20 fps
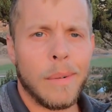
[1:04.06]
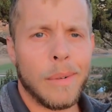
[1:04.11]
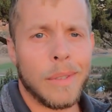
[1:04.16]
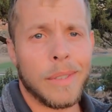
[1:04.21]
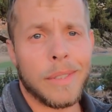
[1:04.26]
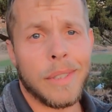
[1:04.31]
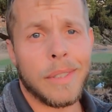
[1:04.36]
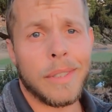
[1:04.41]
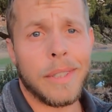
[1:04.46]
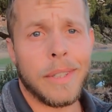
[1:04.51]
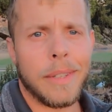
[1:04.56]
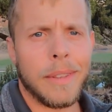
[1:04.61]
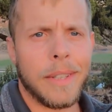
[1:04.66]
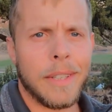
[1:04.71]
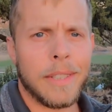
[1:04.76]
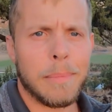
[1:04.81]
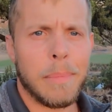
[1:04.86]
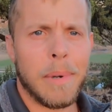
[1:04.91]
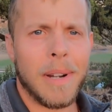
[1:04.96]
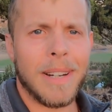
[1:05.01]
we're gonna start tearing
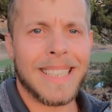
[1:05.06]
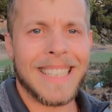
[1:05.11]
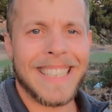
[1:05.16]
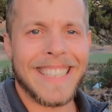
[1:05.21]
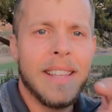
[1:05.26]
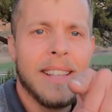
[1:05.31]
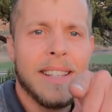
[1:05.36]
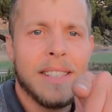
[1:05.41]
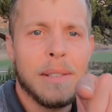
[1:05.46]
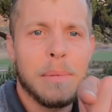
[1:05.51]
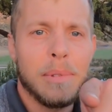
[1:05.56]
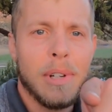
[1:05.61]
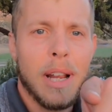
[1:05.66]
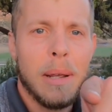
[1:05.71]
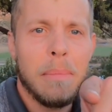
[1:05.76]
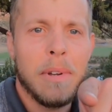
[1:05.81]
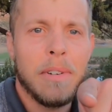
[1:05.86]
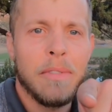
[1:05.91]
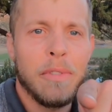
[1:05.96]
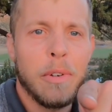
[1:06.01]
things apart. Hit that
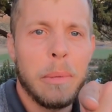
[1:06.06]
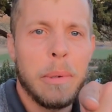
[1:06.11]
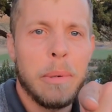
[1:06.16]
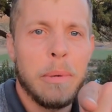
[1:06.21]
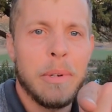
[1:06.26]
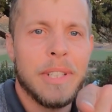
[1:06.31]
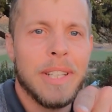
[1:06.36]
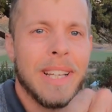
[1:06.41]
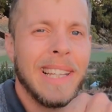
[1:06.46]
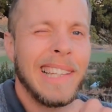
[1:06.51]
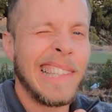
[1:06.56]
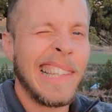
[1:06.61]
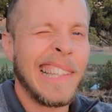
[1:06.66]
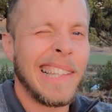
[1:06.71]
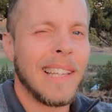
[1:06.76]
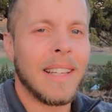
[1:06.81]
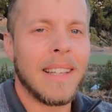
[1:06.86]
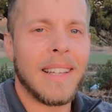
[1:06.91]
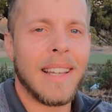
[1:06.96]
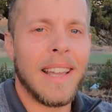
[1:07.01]
subscribe button for me, would you?
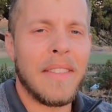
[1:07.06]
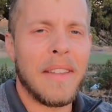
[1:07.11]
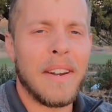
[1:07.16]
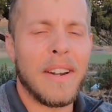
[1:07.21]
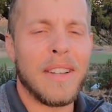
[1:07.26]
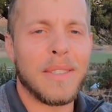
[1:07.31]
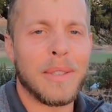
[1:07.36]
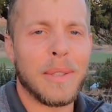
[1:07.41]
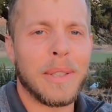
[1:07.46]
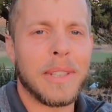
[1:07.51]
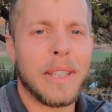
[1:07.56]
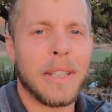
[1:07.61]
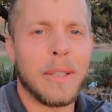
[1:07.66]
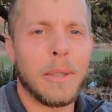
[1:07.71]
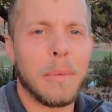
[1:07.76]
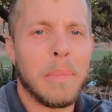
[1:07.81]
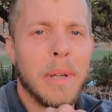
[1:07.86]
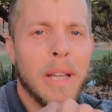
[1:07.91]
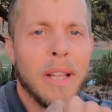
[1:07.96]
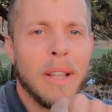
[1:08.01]
And then also hit the
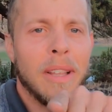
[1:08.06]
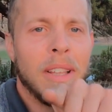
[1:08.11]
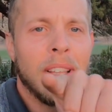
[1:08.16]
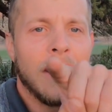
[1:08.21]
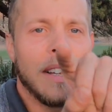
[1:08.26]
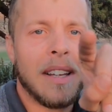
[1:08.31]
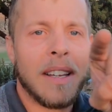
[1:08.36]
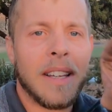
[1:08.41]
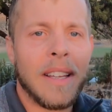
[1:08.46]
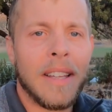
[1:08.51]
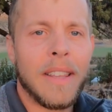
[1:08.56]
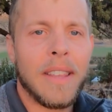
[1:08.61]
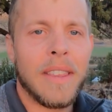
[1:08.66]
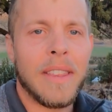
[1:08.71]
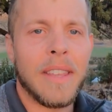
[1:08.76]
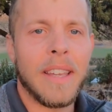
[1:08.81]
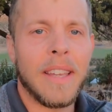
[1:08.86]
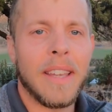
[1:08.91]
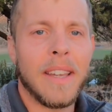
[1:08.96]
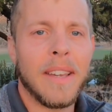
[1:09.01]
little bell
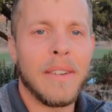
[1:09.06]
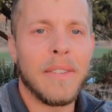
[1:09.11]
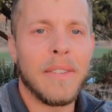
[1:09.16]
thing